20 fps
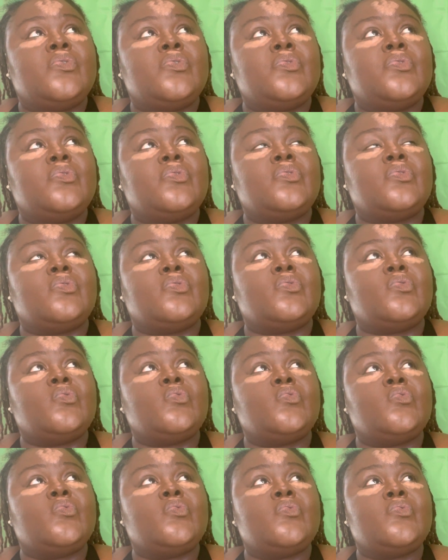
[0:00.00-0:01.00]

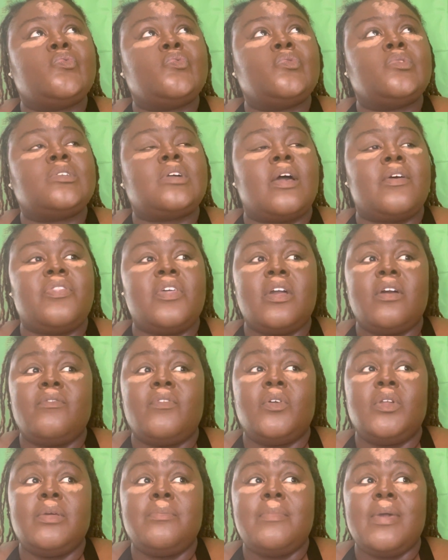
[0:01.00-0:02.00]
I think I've
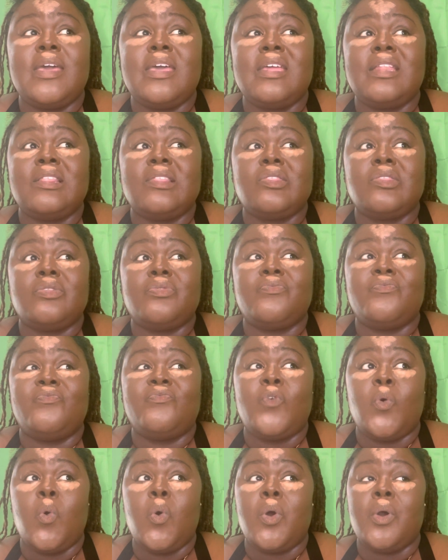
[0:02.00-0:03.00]
only met
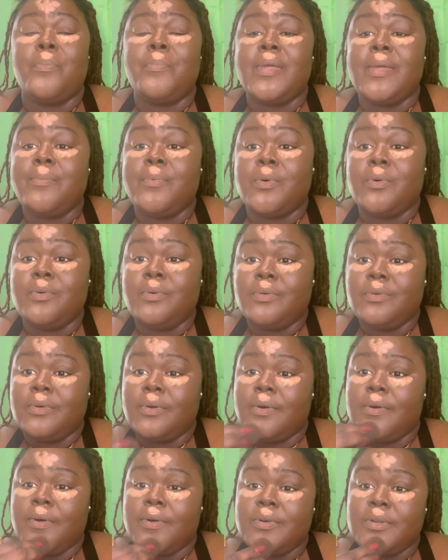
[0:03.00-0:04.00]
4 people
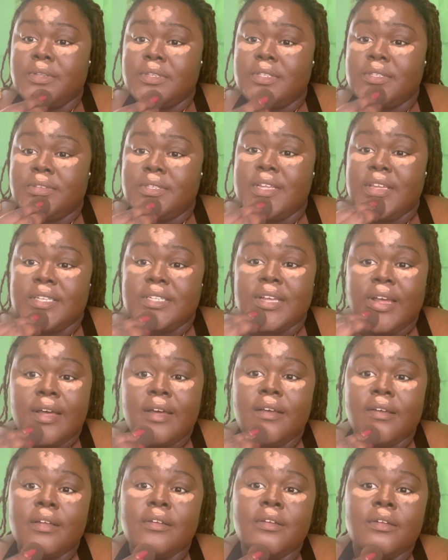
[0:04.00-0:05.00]
on
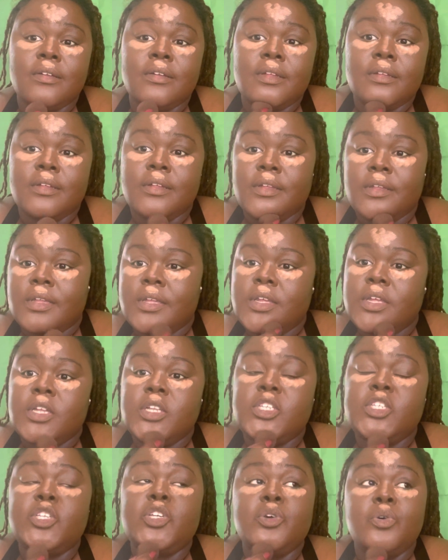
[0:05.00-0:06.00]
TikTok,
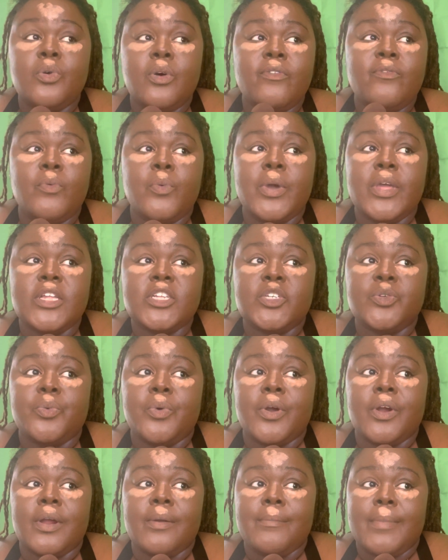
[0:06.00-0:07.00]
2 of which
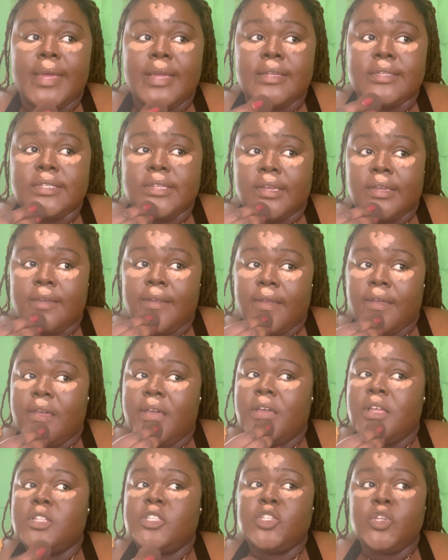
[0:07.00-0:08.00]
were amazing,
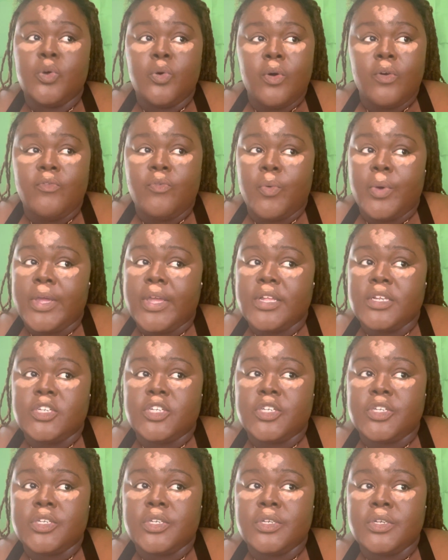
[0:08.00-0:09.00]
2 of
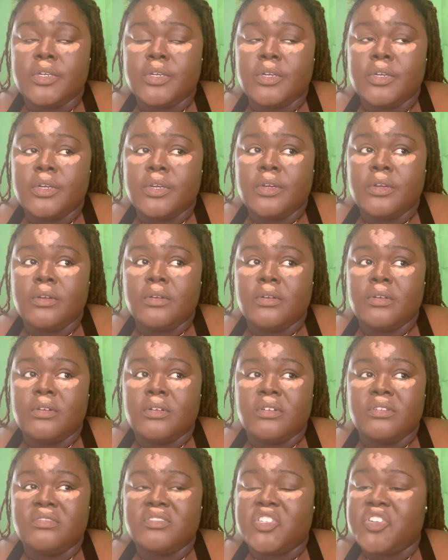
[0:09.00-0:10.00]
which
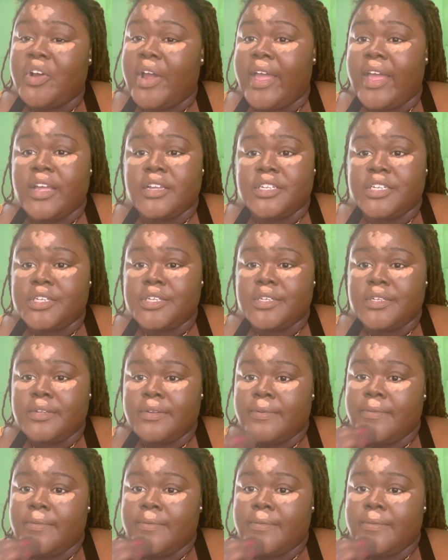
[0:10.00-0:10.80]
trash.